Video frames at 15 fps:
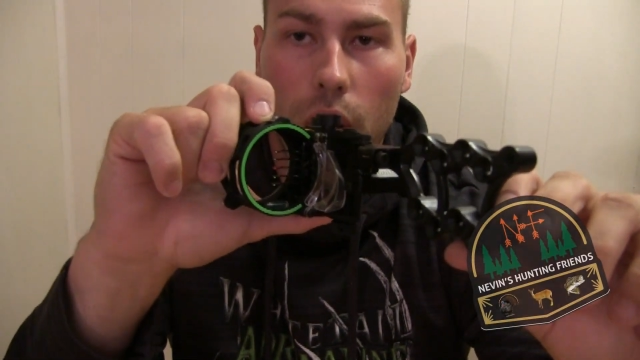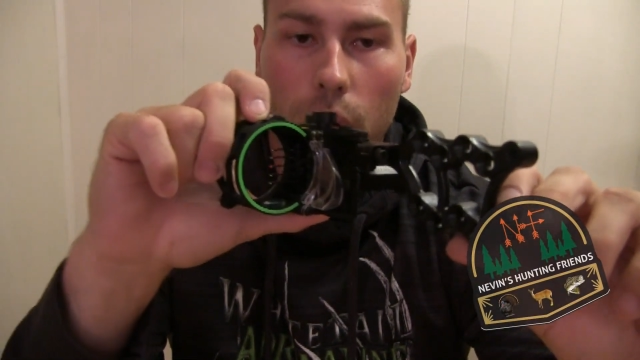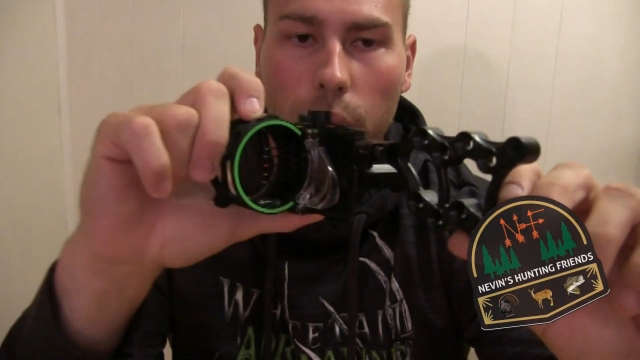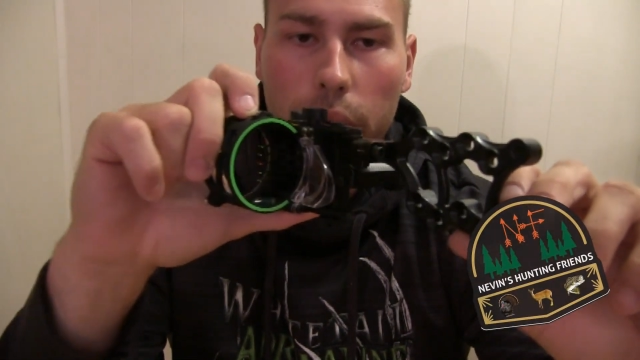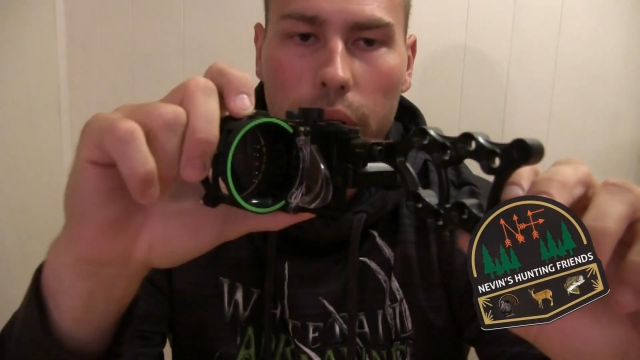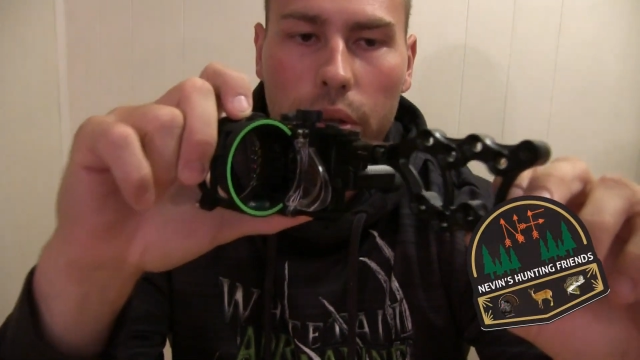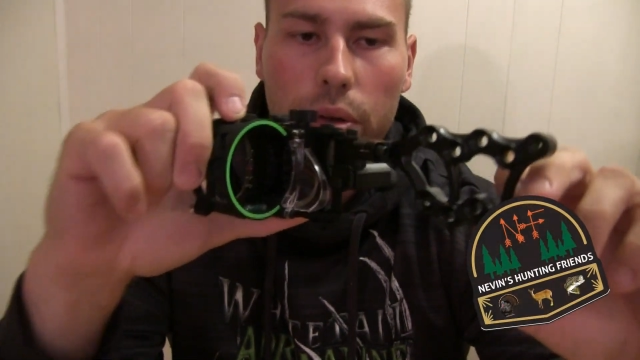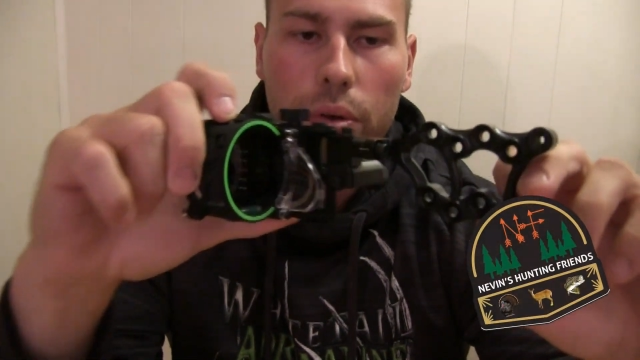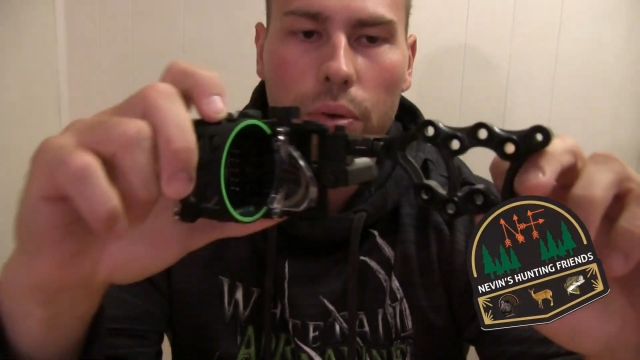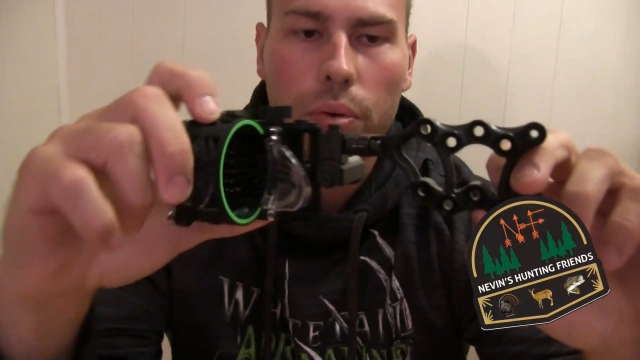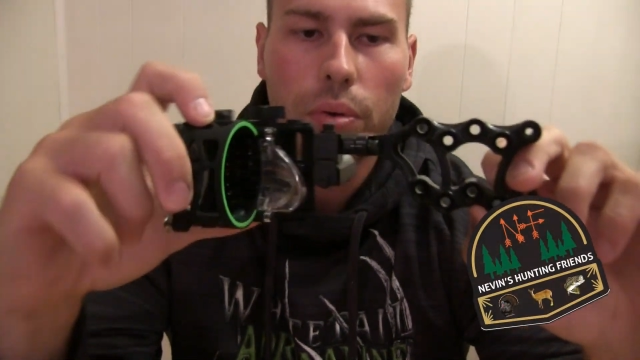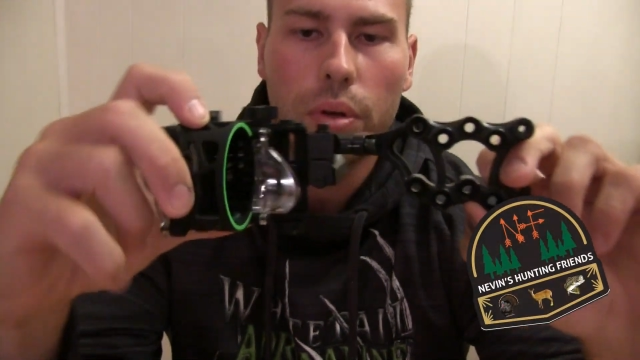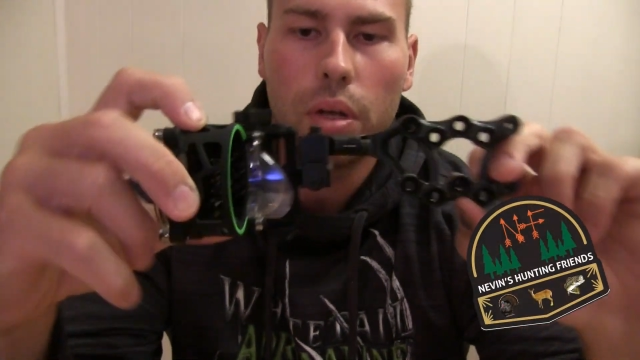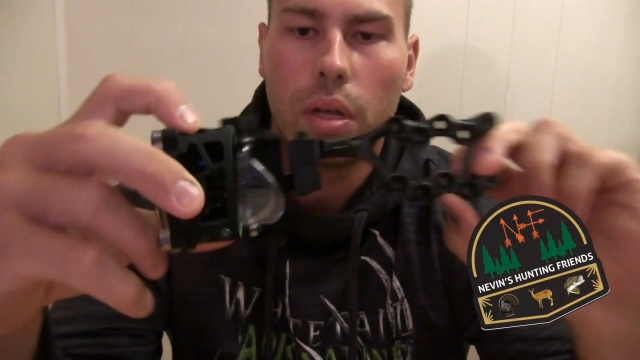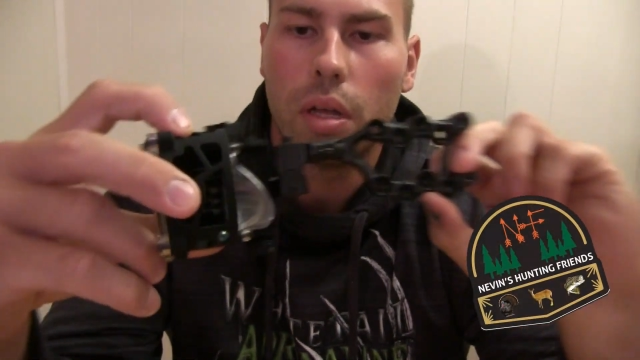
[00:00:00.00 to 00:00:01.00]
We
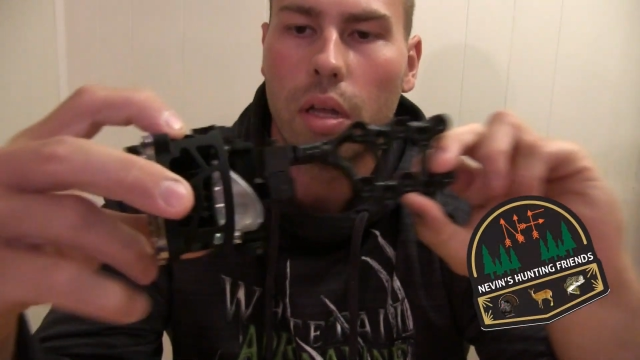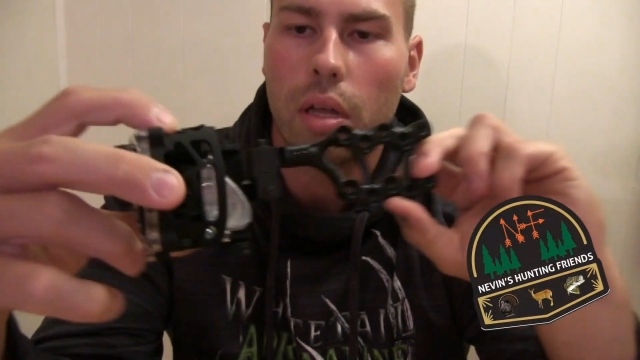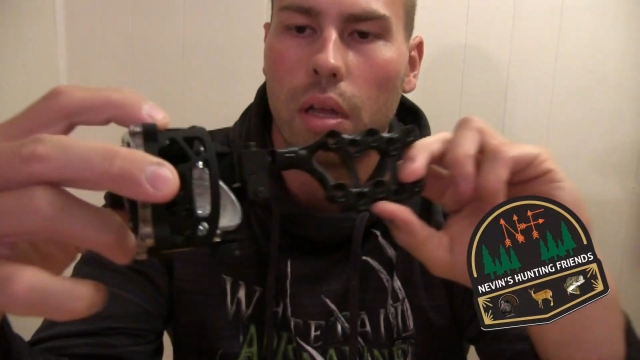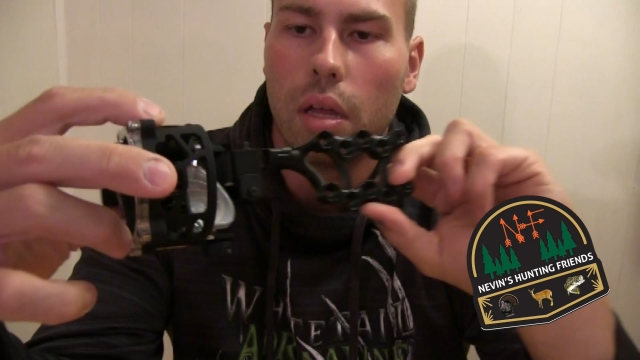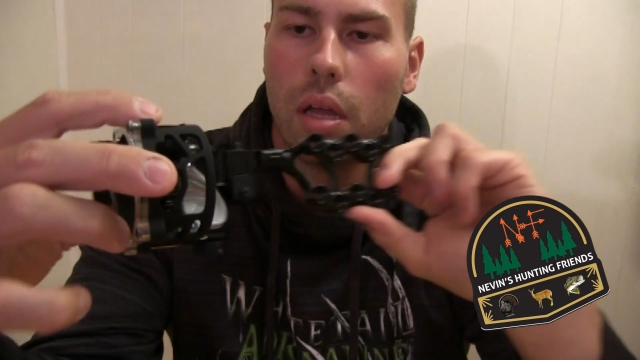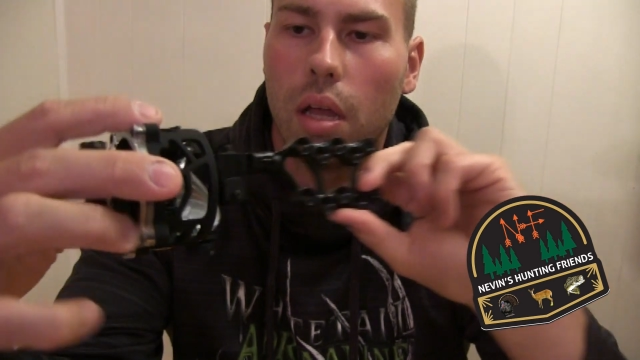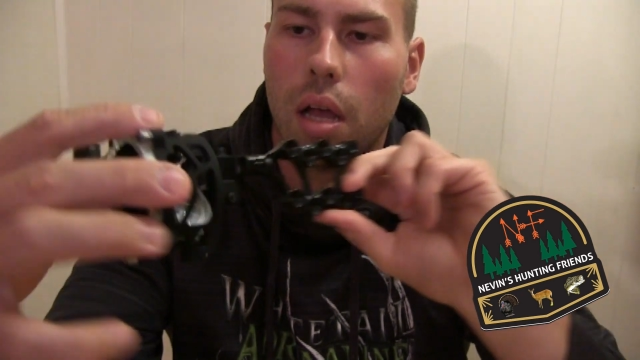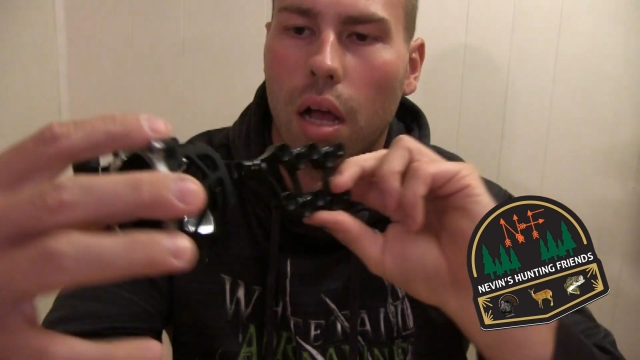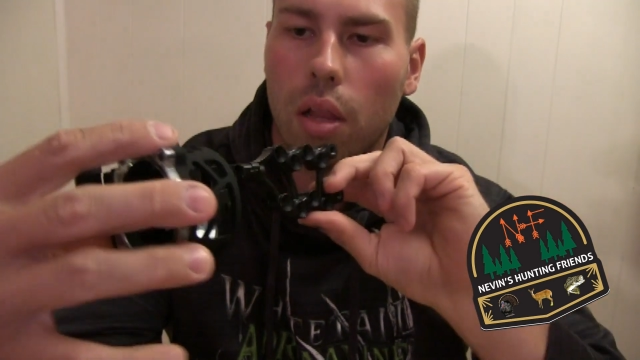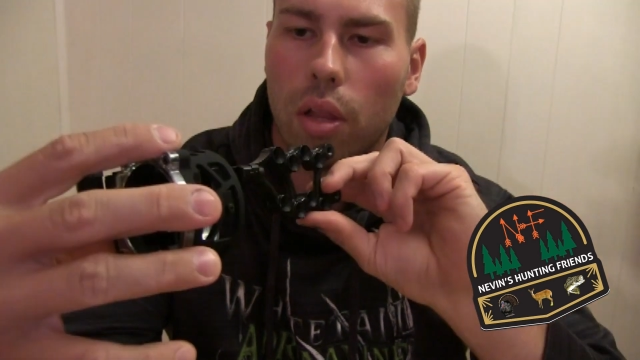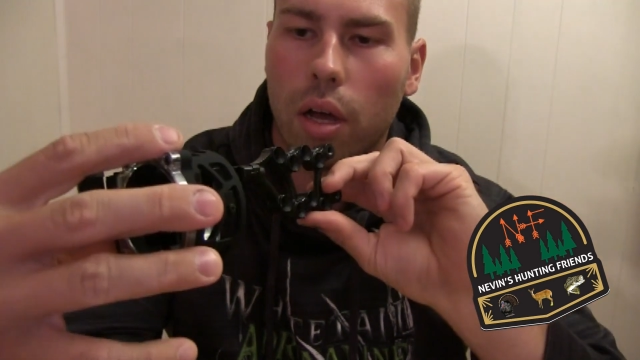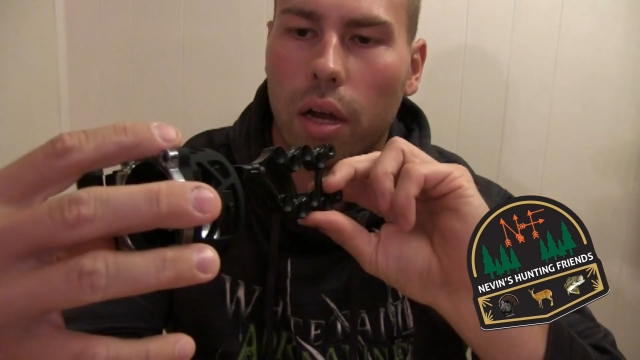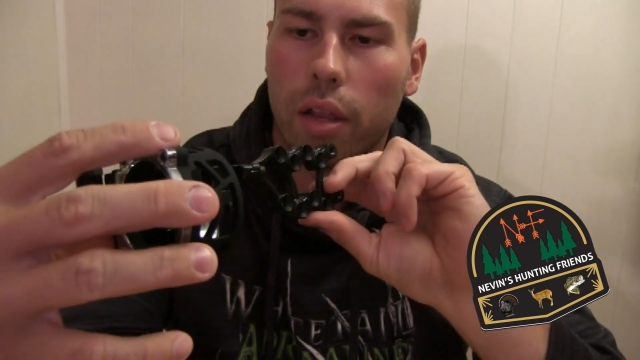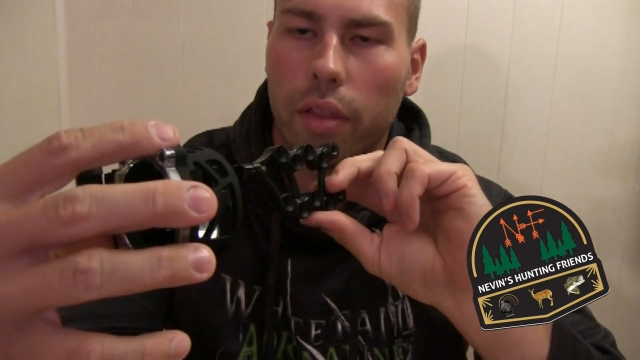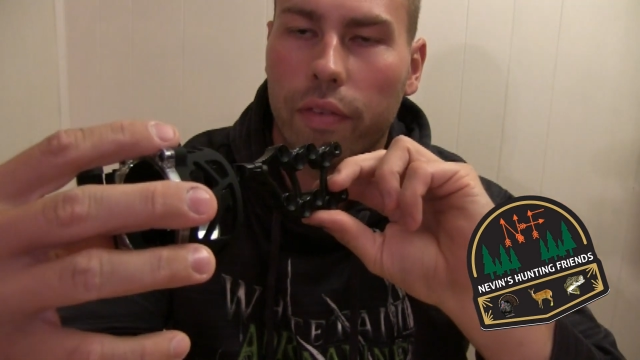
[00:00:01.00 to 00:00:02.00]
do a
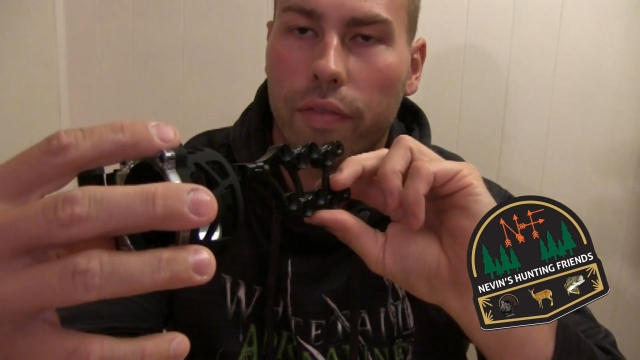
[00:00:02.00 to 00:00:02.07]
lot of the